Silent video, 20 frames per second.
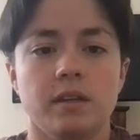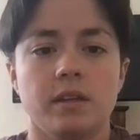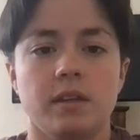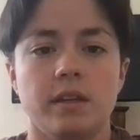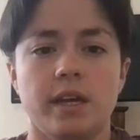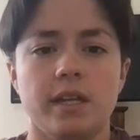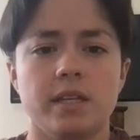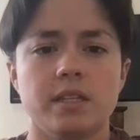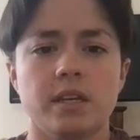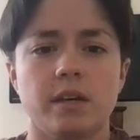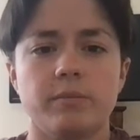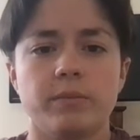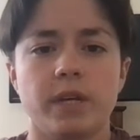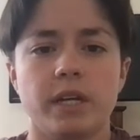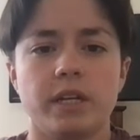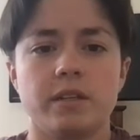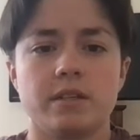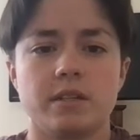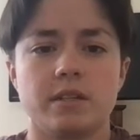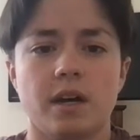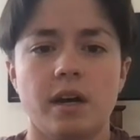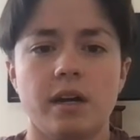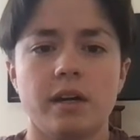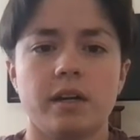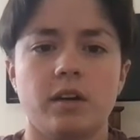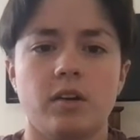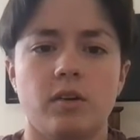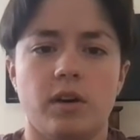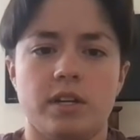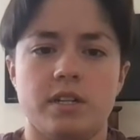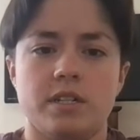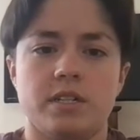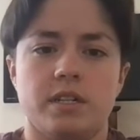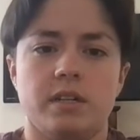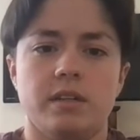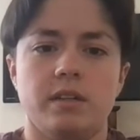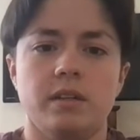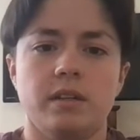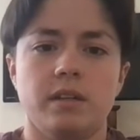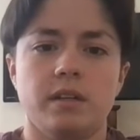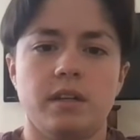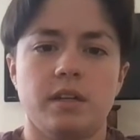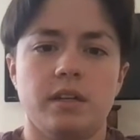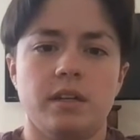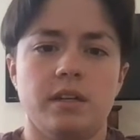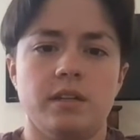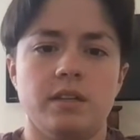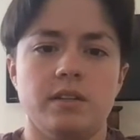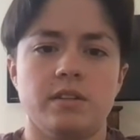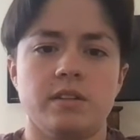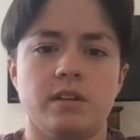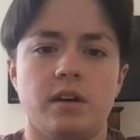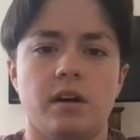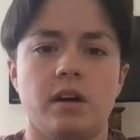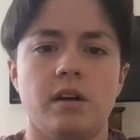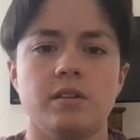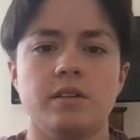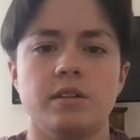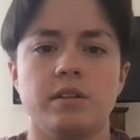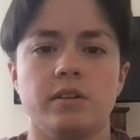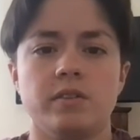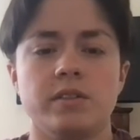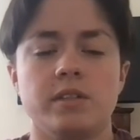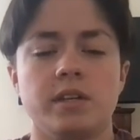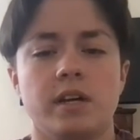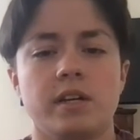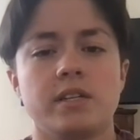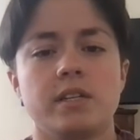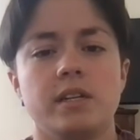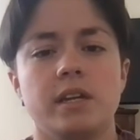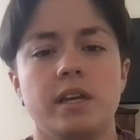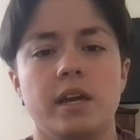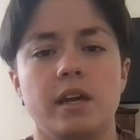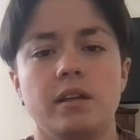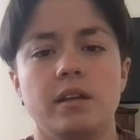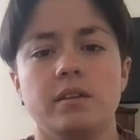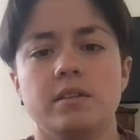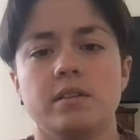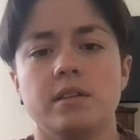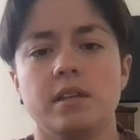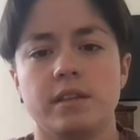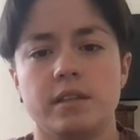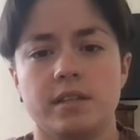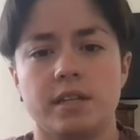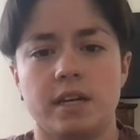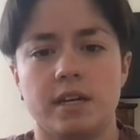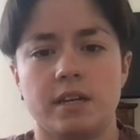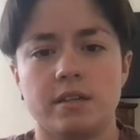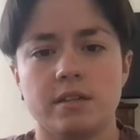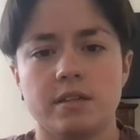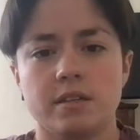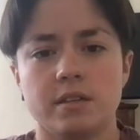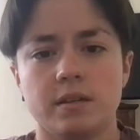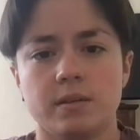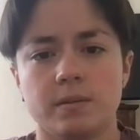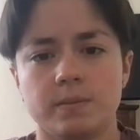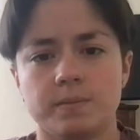The enzyme that is not in question is arginosuccinate synthetase.